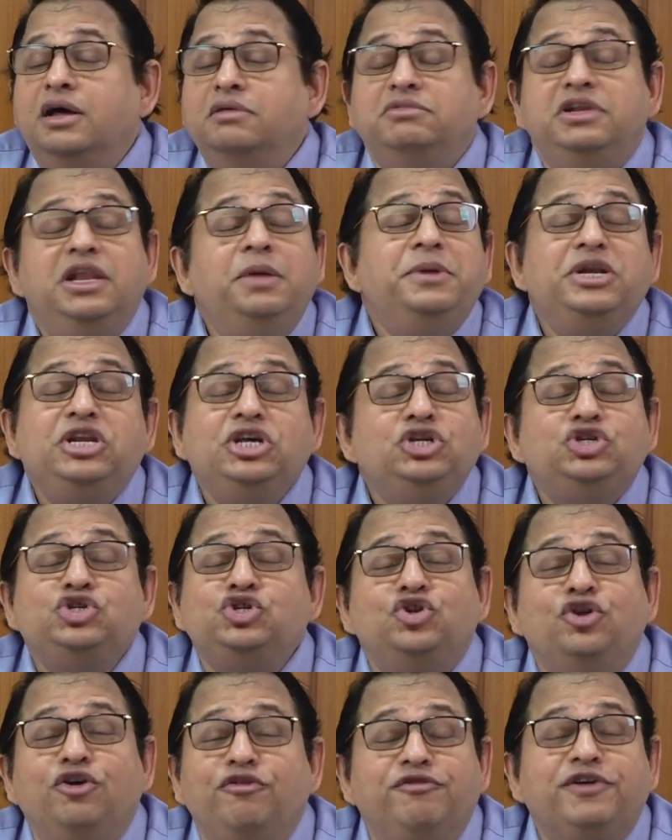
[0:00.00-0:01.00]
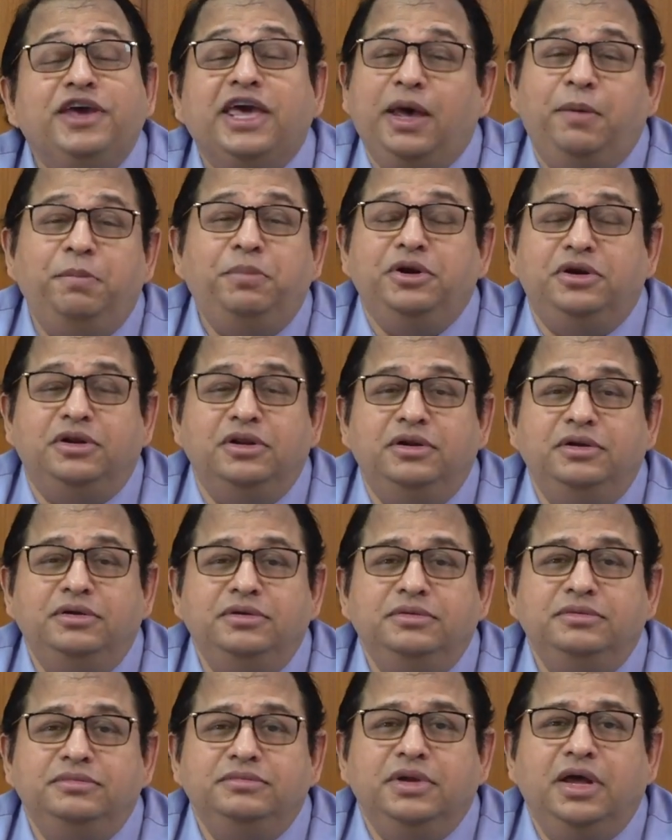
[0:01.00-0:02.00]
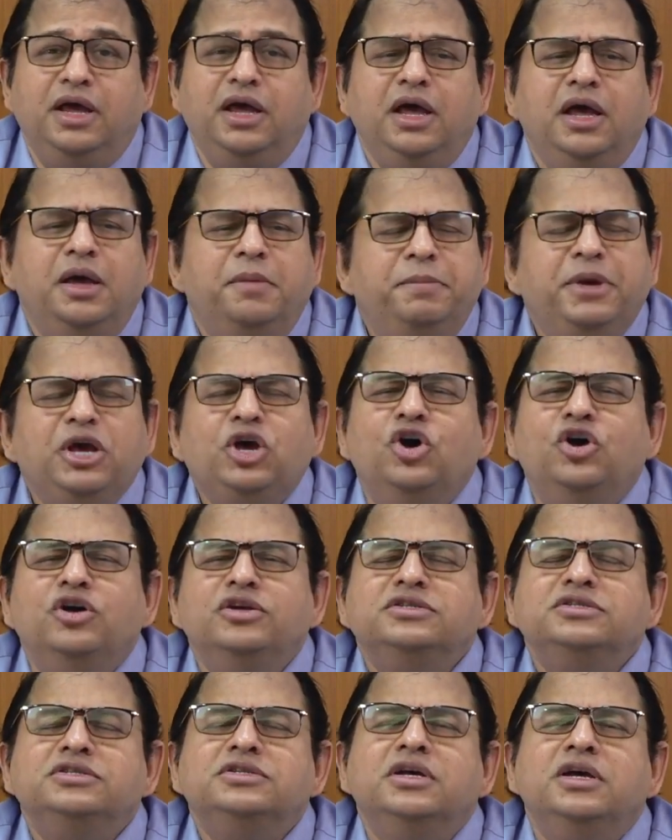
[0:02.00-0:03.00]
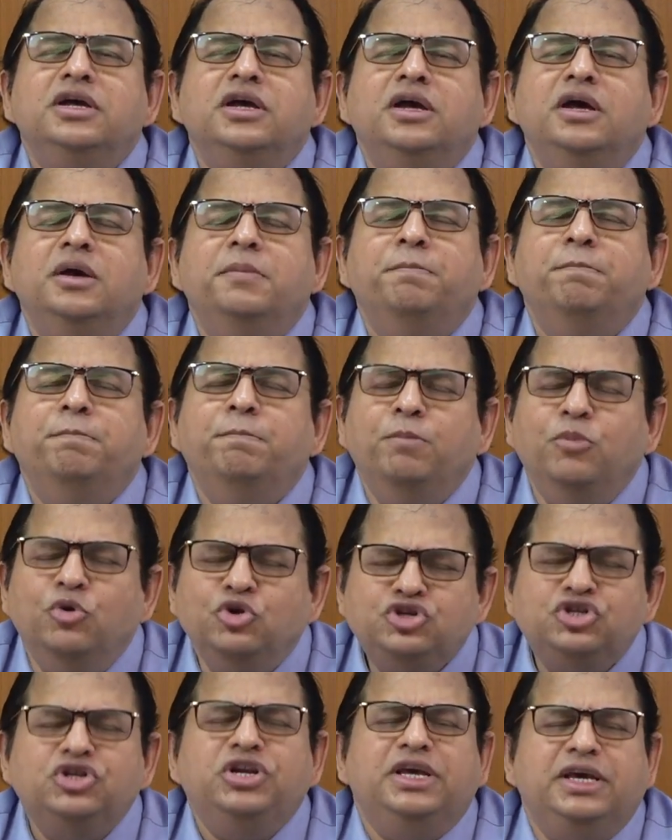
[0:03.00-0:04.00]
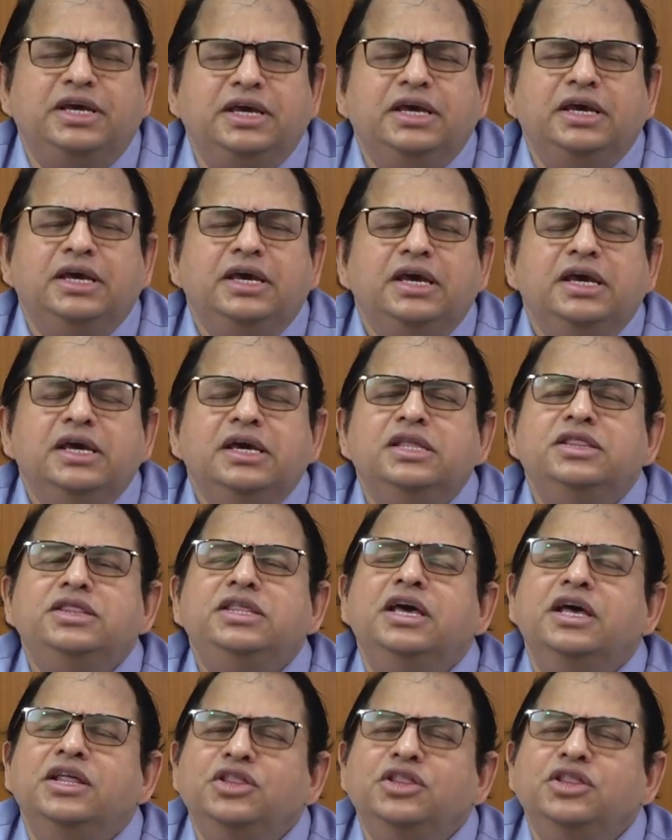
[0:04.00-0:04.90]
limitation of capital because mostly the